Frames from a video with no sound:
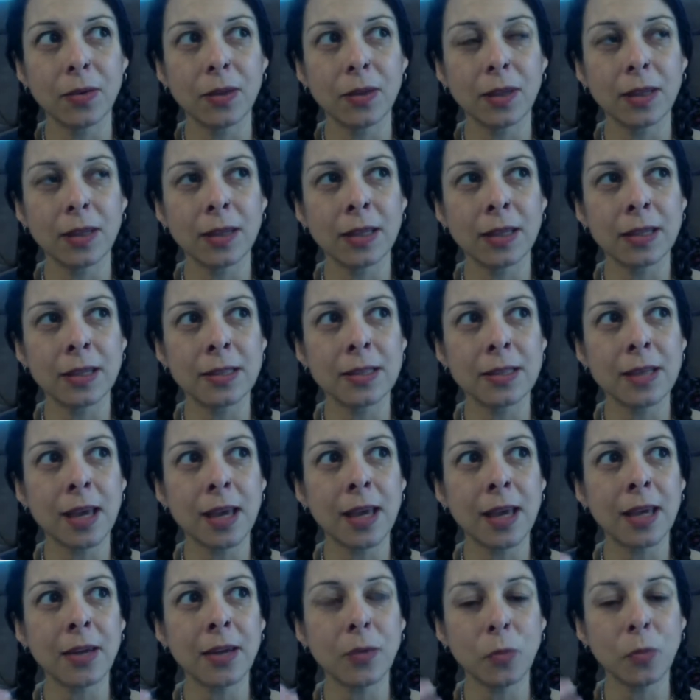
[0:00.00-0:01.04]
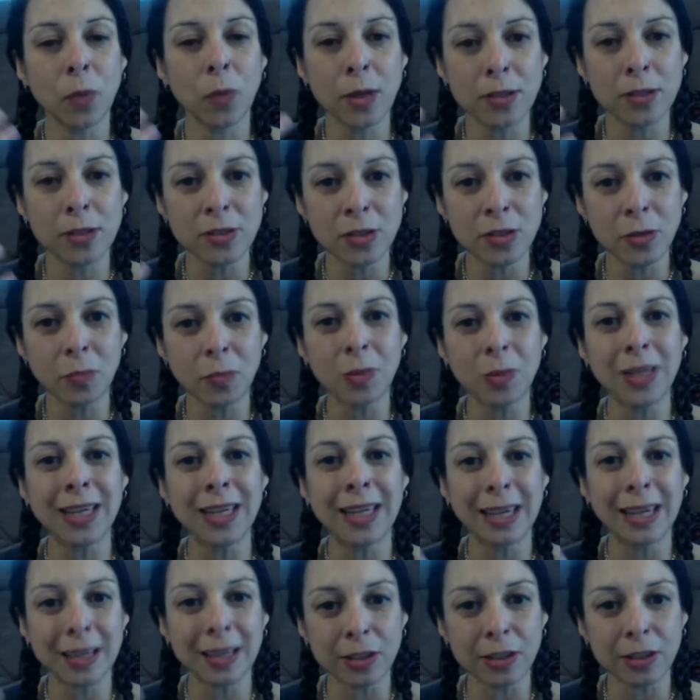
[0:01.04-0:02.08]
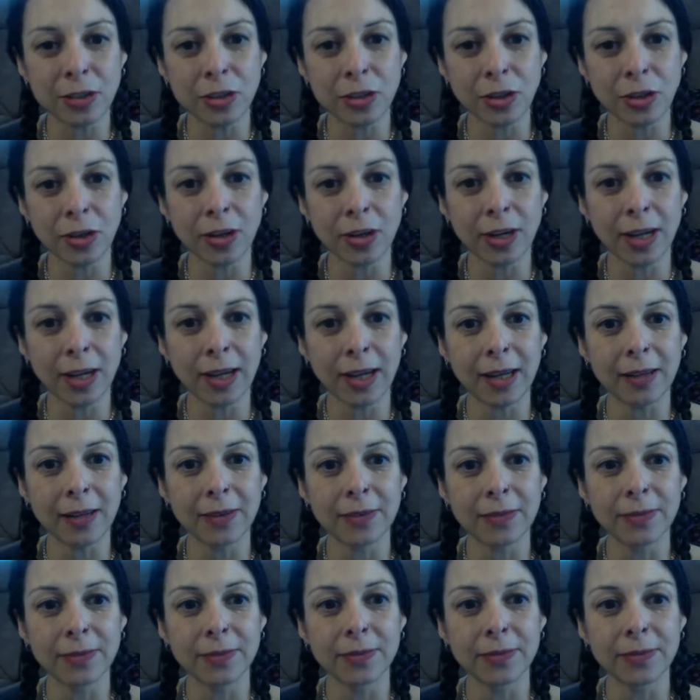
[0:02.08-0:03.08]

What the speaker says: let's say once you begin a journey,